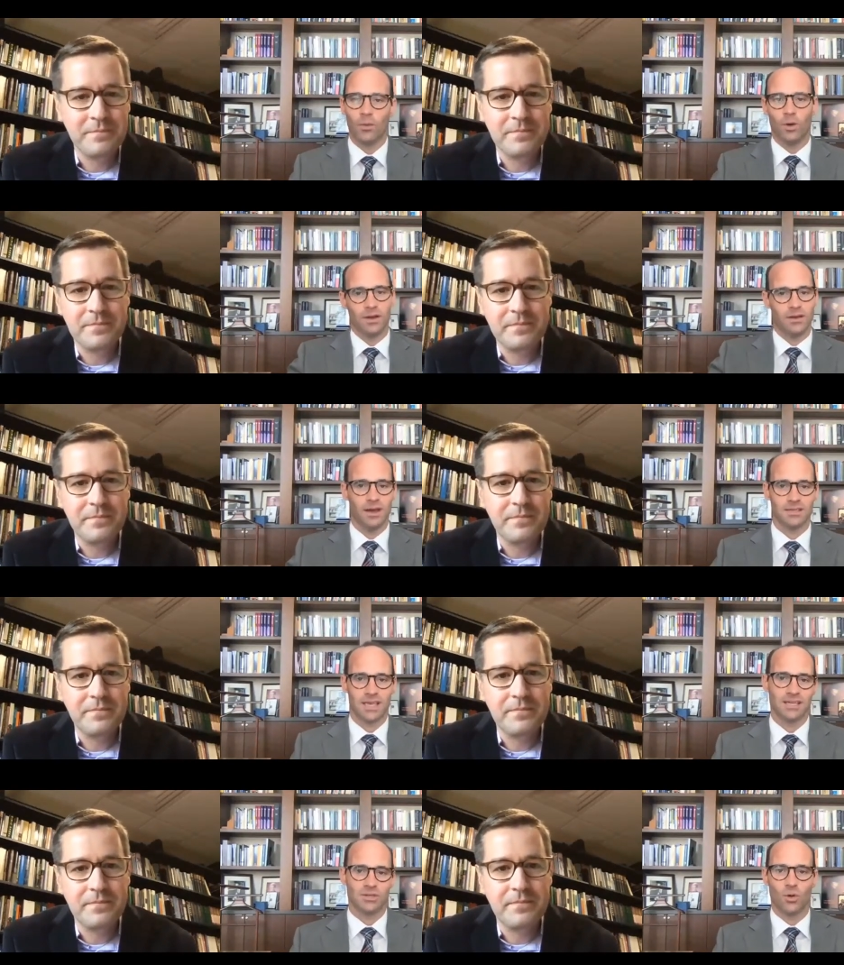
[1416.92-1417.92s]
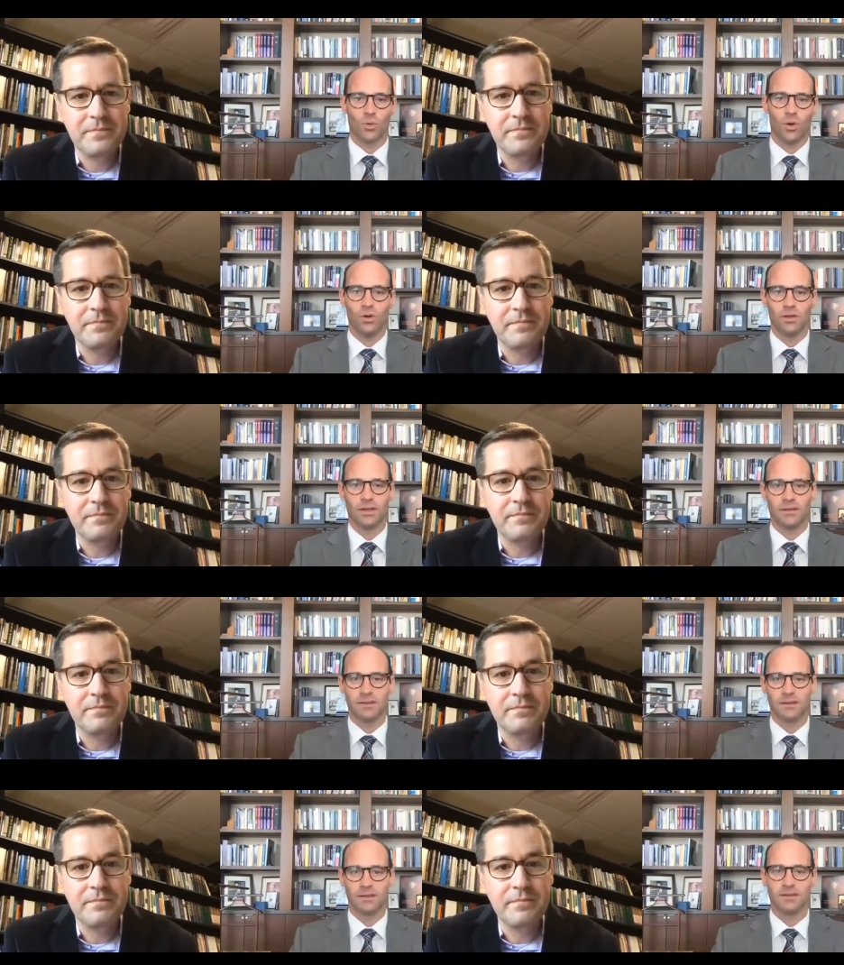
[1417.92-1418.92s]
Speaker 1: one does has no role in
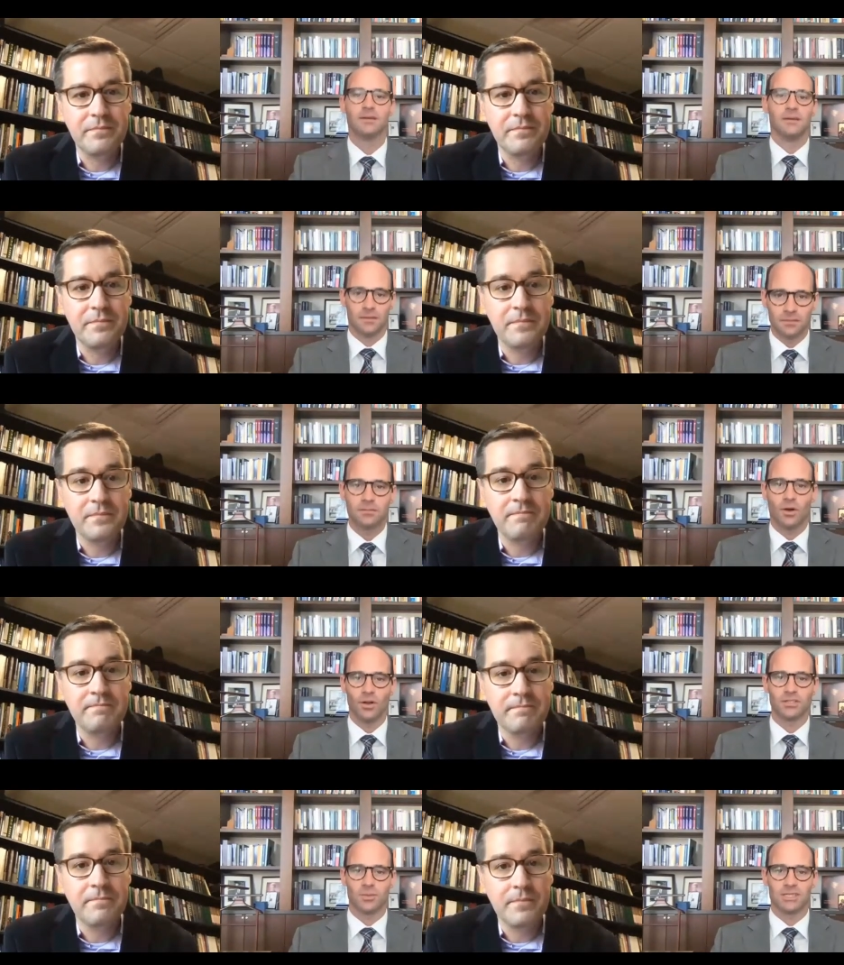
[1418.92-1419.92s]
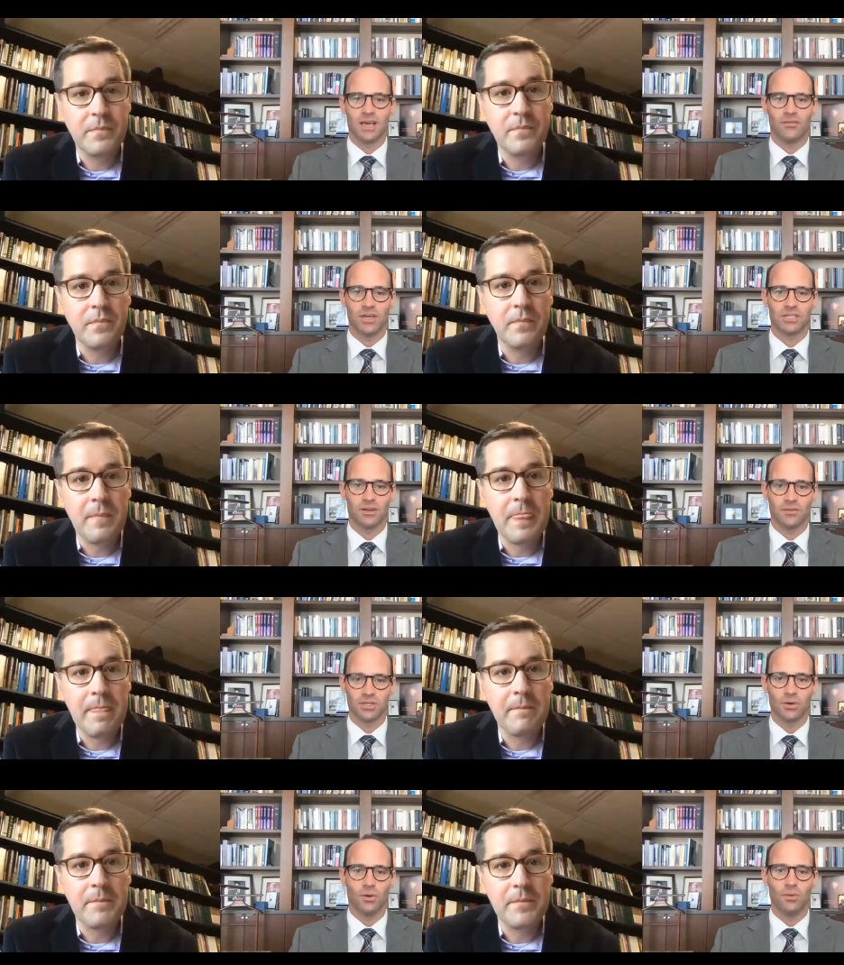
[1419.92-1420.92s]
the ultimate salvation of the
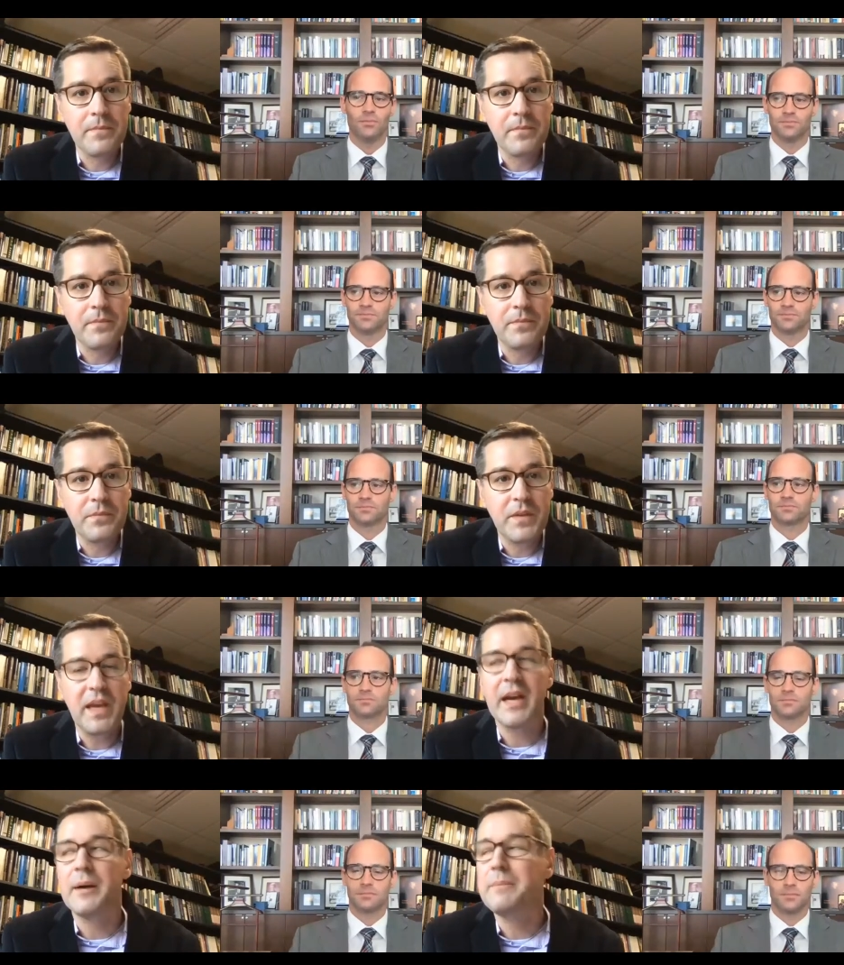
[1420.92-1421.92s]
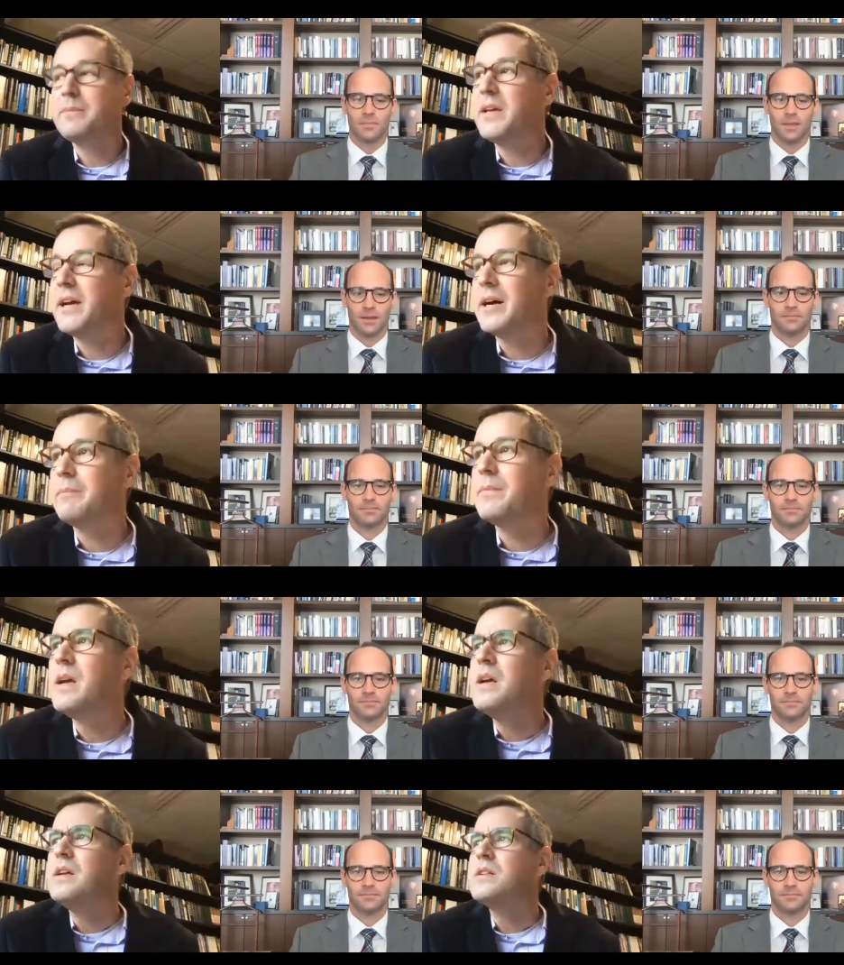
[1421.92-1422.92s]
soul. Yeah, yeah.
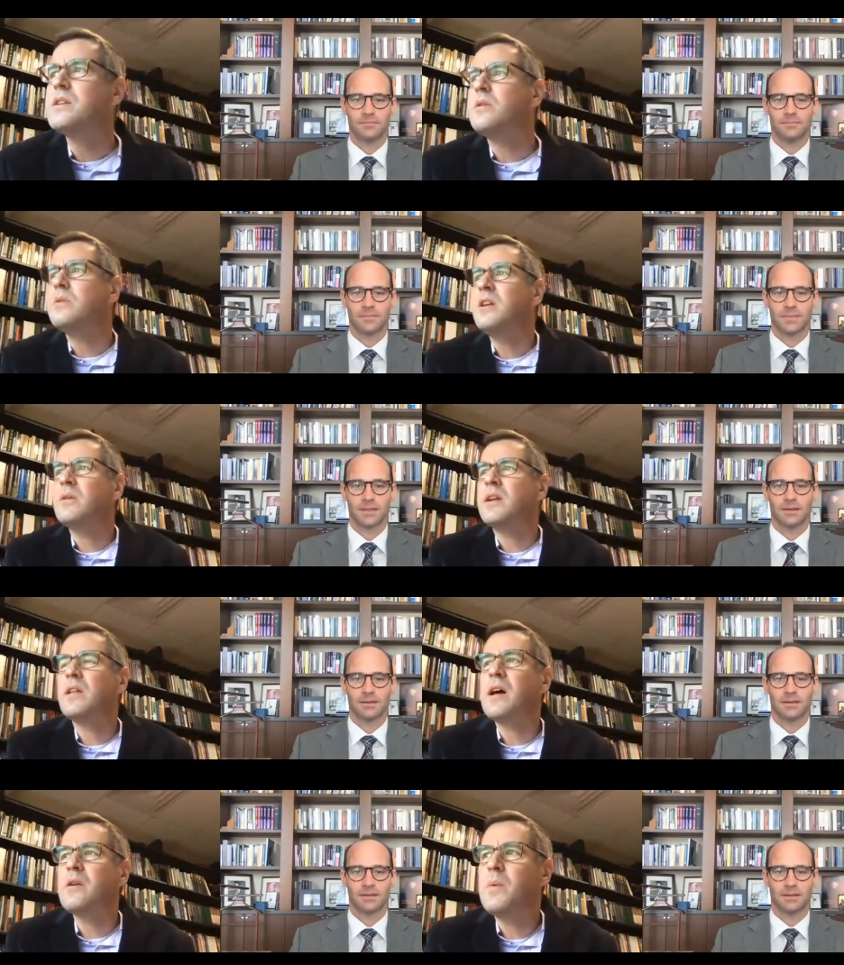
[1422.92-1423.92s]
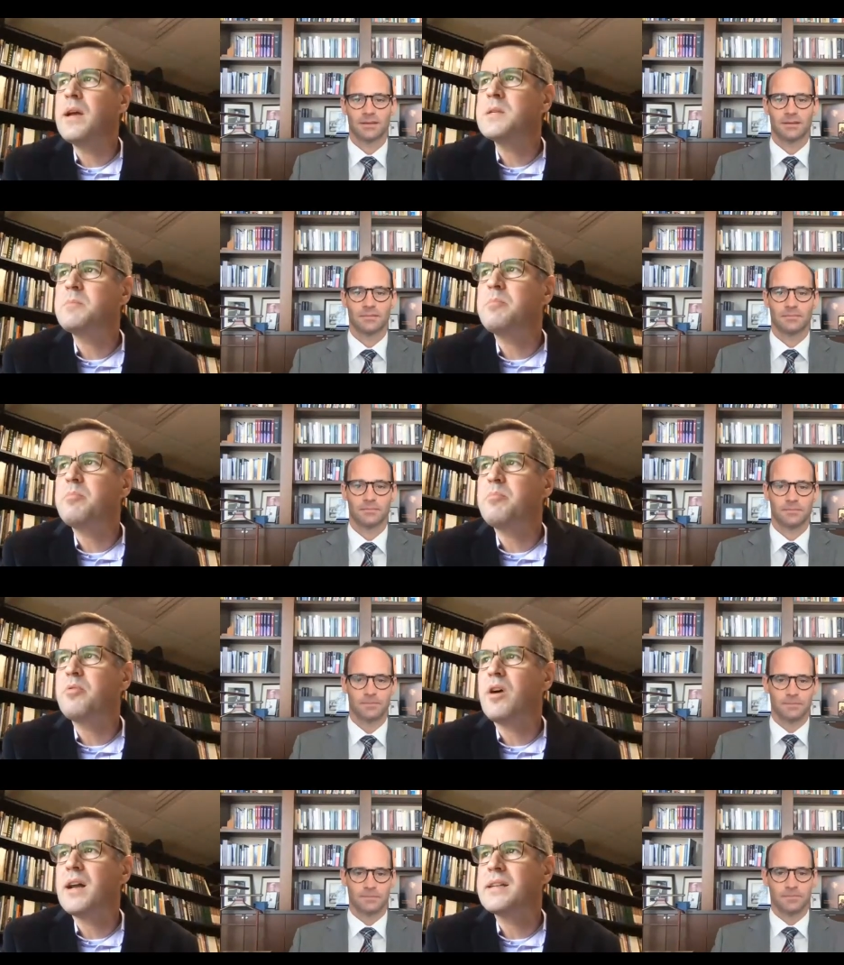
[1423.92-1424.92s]
Speaker 2: So, you know, in a lot of ways,
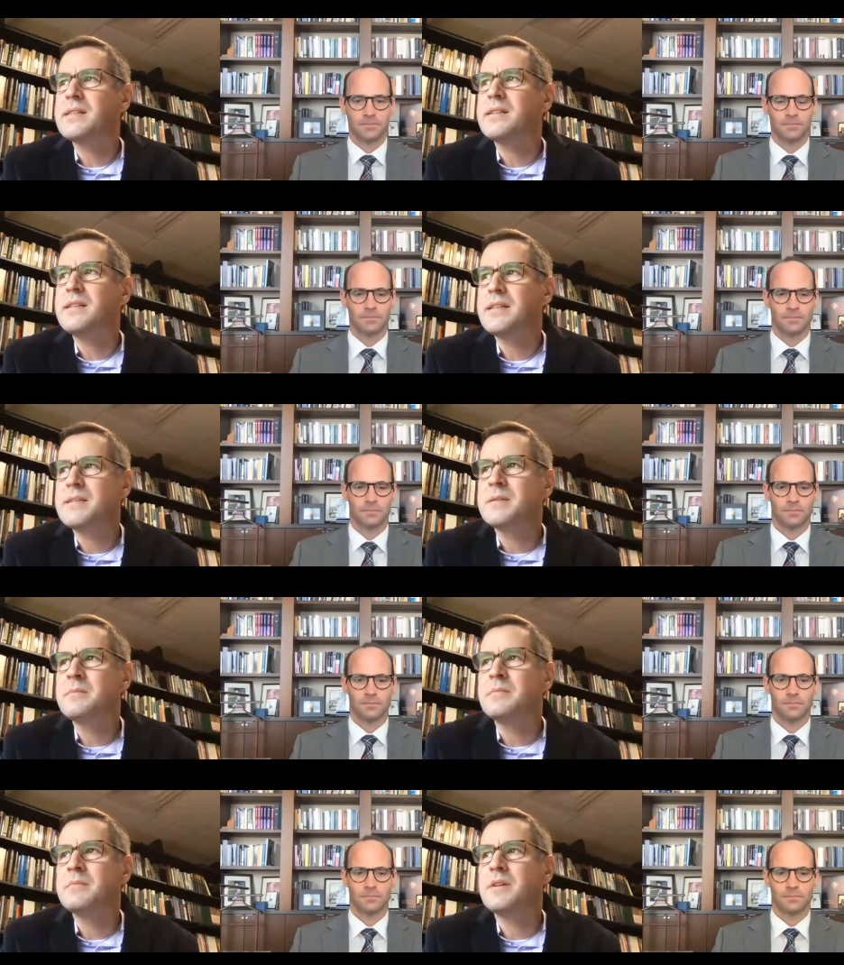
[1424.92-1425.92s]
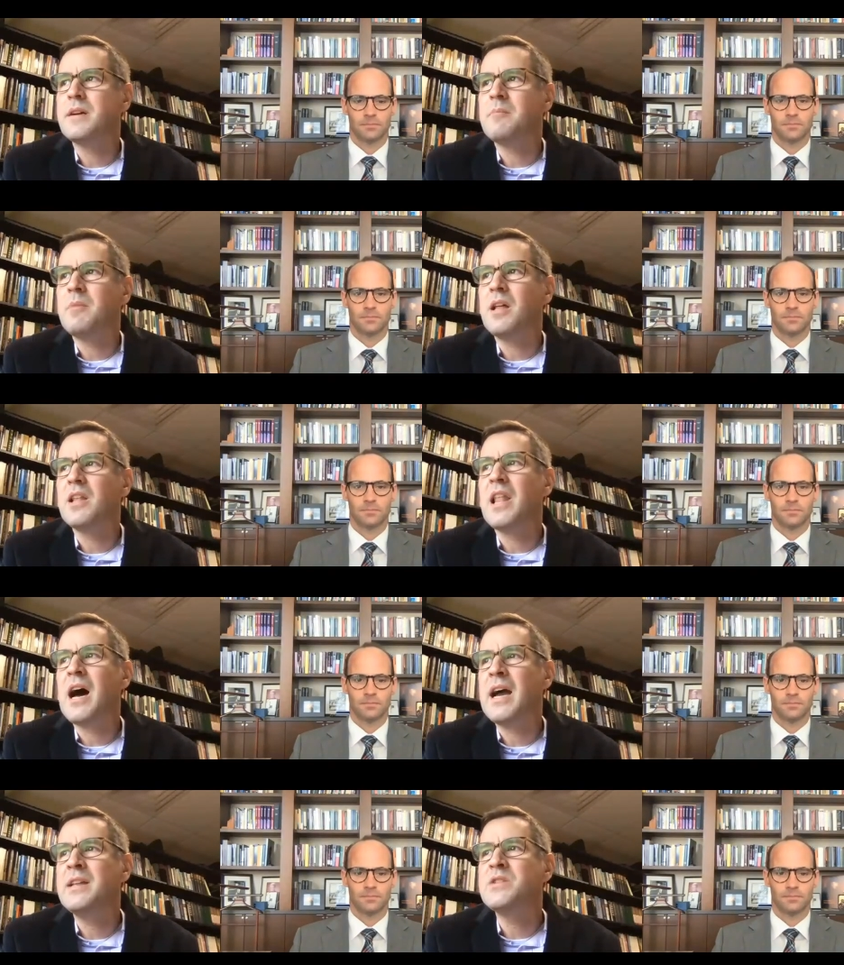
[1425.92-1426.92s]
Protestantism um,
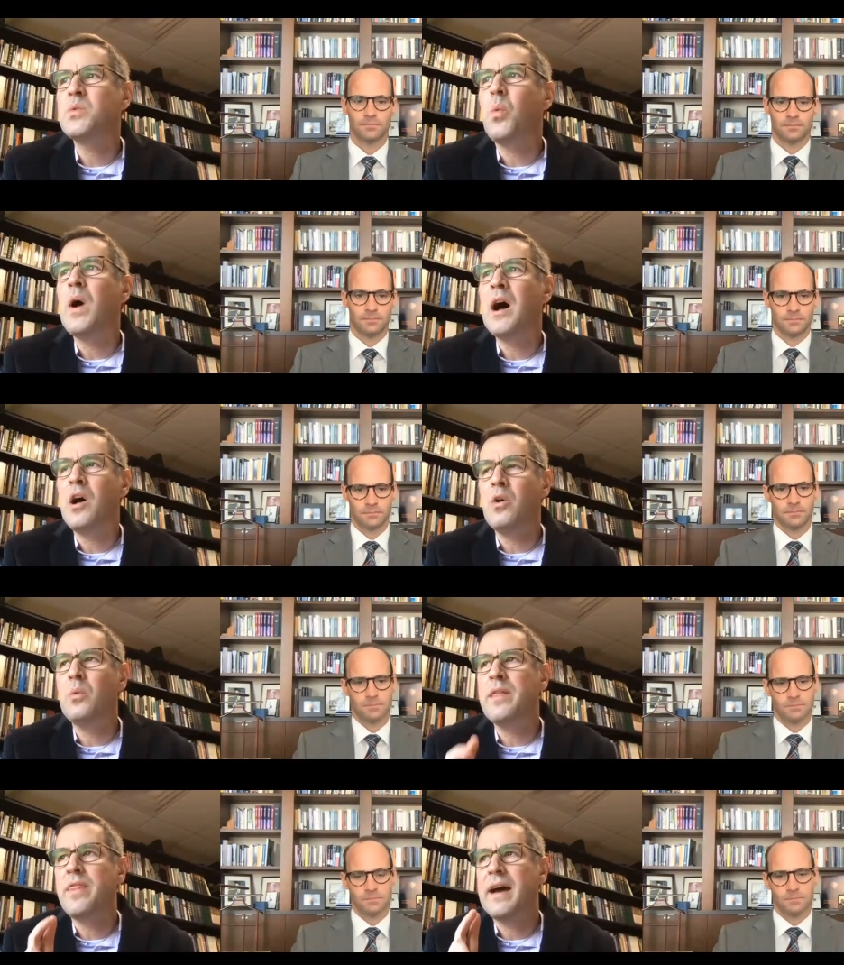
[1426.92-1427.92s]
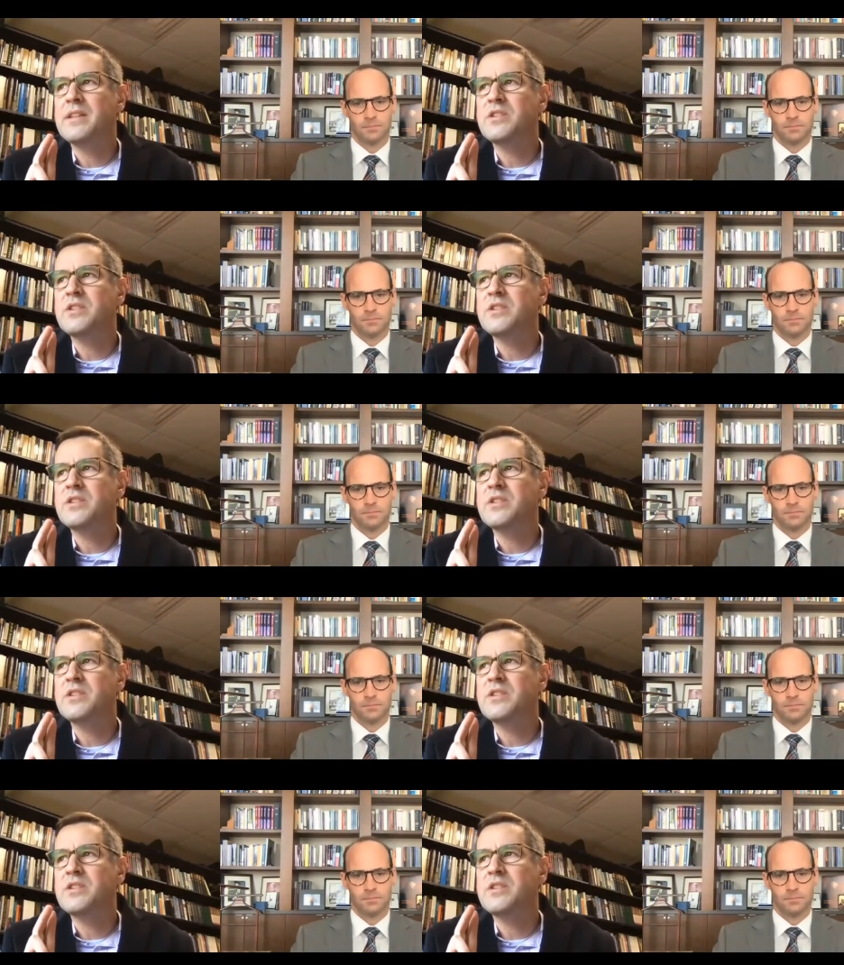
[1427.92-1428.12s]
aligns well with that